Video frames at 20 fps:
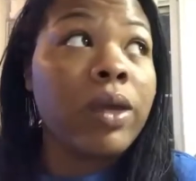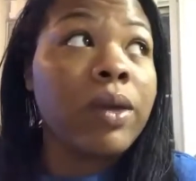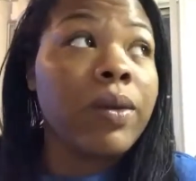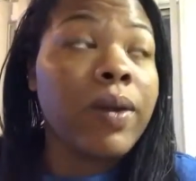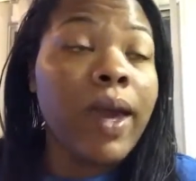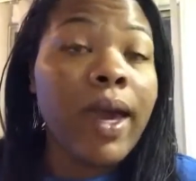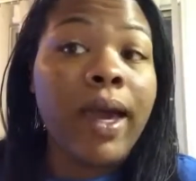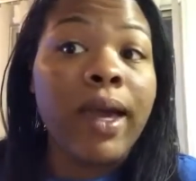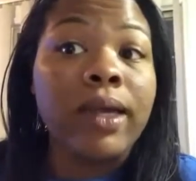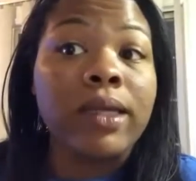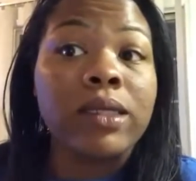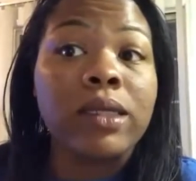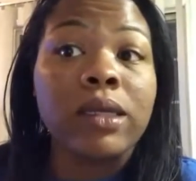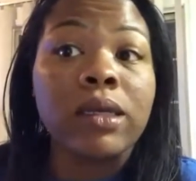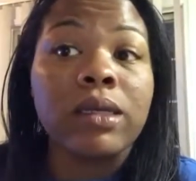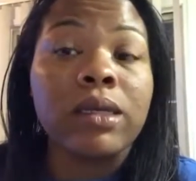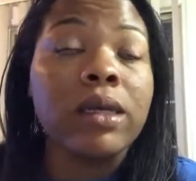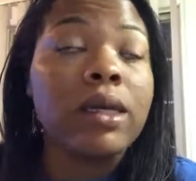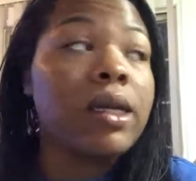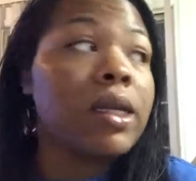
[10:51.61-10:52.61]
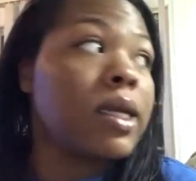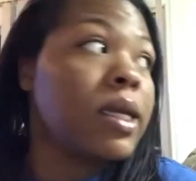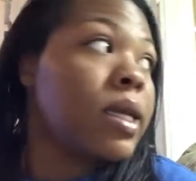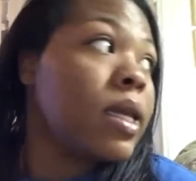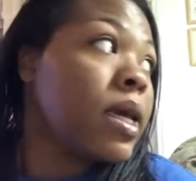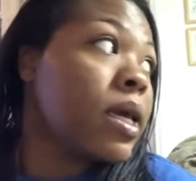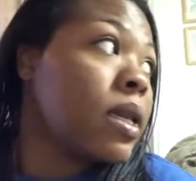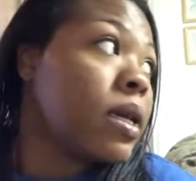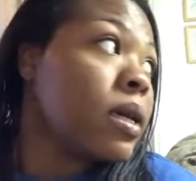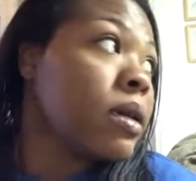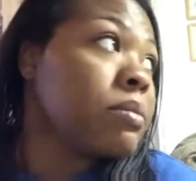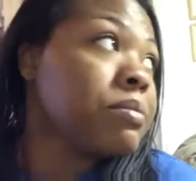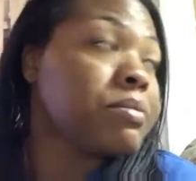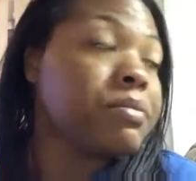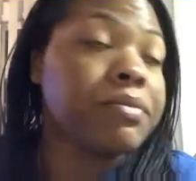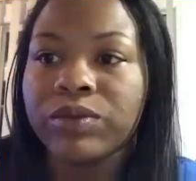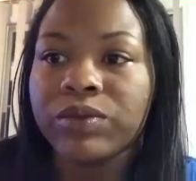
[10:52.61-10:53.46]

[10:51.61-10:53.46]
you guys. I had to clean it up.